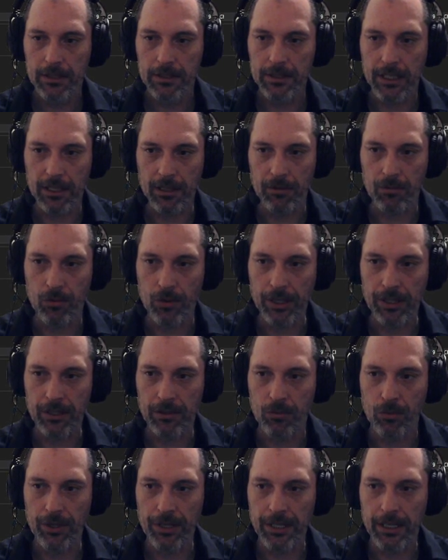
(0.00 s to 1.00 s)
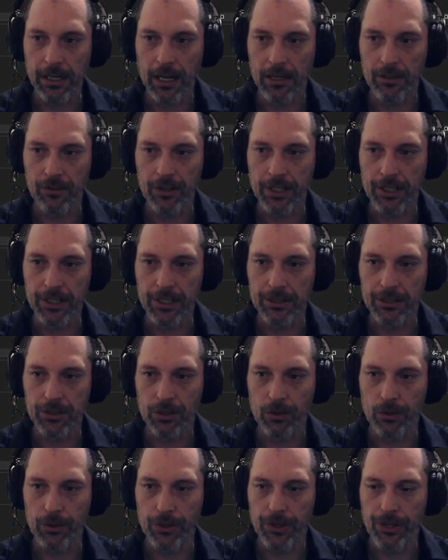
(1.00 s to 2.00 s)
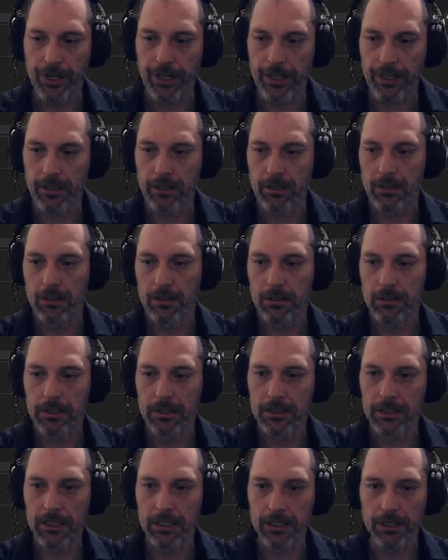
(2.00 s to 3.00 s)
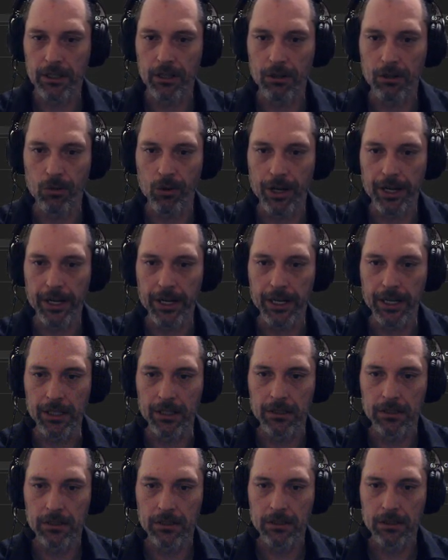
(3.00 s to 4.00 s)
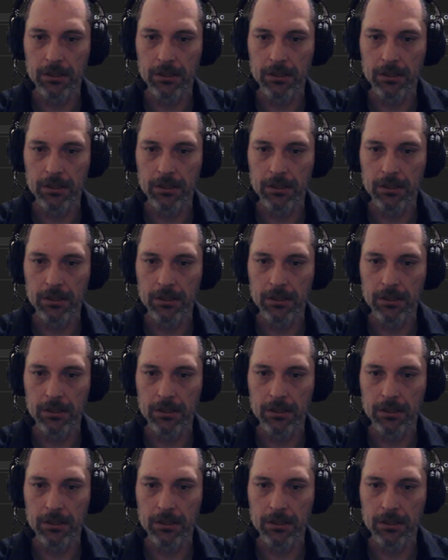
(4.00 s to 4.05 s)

See, we got rid of this whole thing. This can go away.